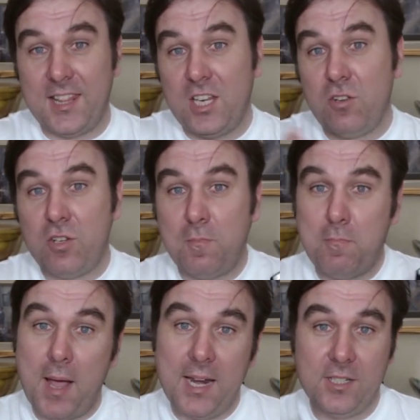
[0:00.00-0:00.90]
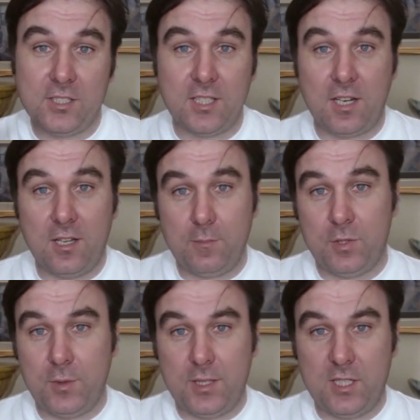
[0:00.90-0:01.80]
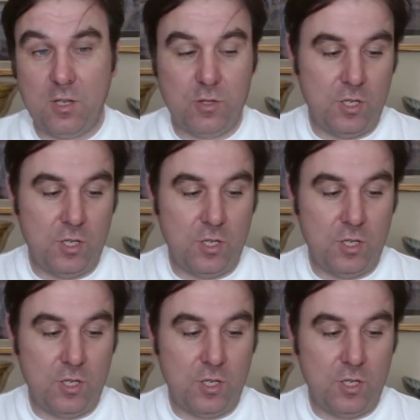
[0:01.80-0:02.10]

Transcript: and then you can balance the light between the two.